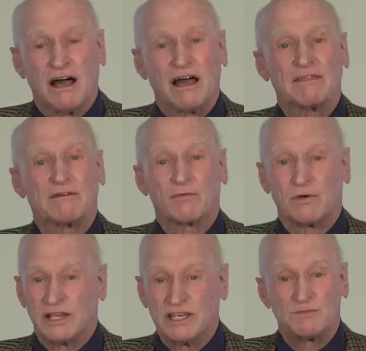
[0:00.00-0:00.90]
I thought,
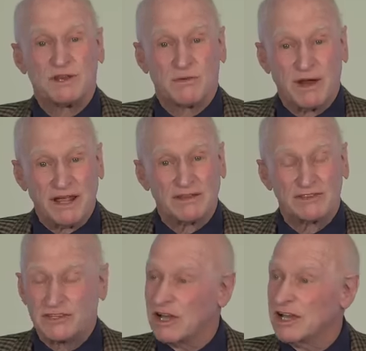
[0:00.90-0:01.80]
well, he's been around the
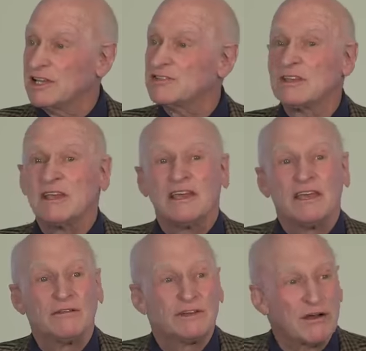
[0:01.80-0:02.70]
CIS.
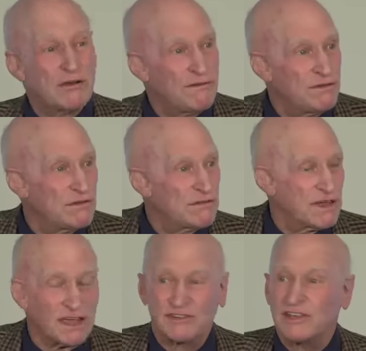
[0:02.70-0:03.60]
He'll know a few
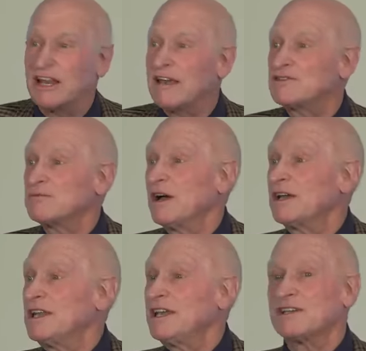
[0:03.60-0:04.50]
things. He'll have some
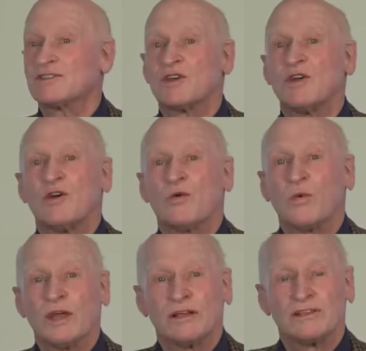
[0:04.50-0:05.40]
ideas.
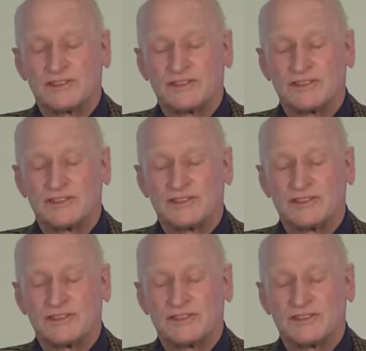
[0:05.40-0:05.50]
We'll